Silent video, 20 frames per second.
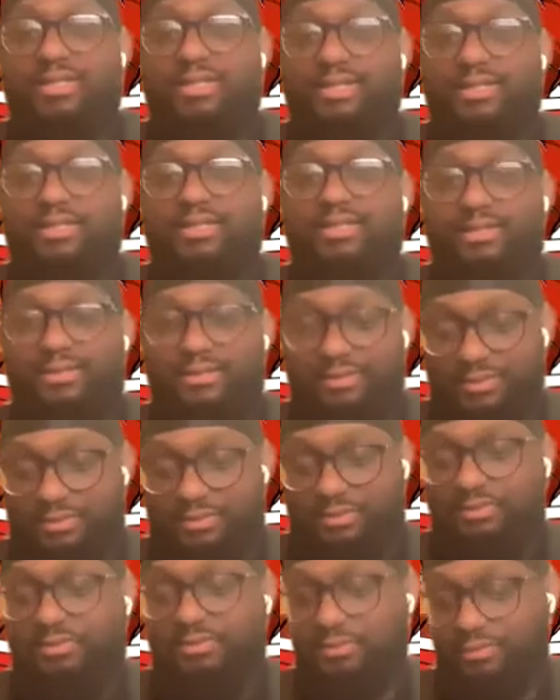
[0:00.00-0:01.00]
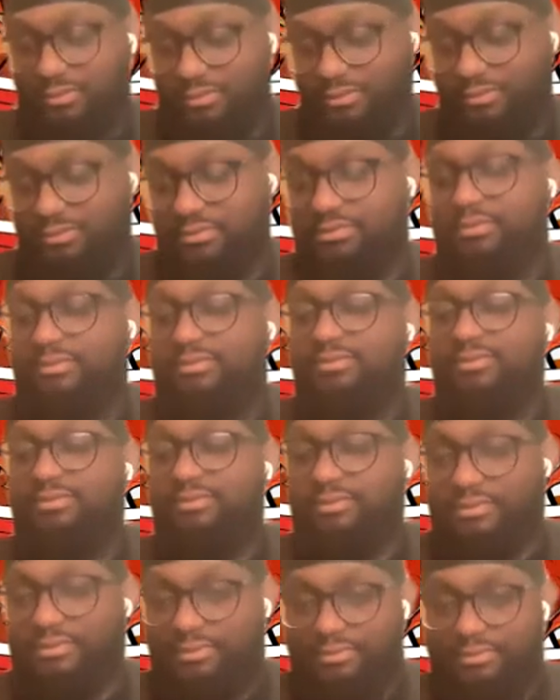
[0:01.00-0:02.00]
young kid is the new
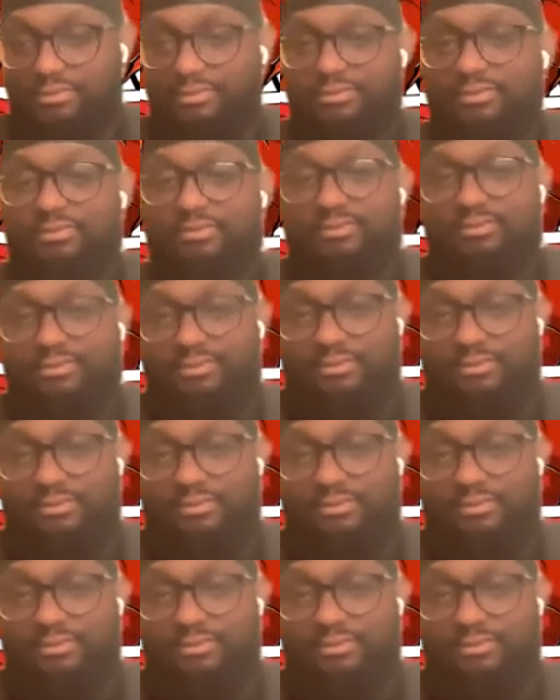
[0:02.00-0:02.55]
dunk.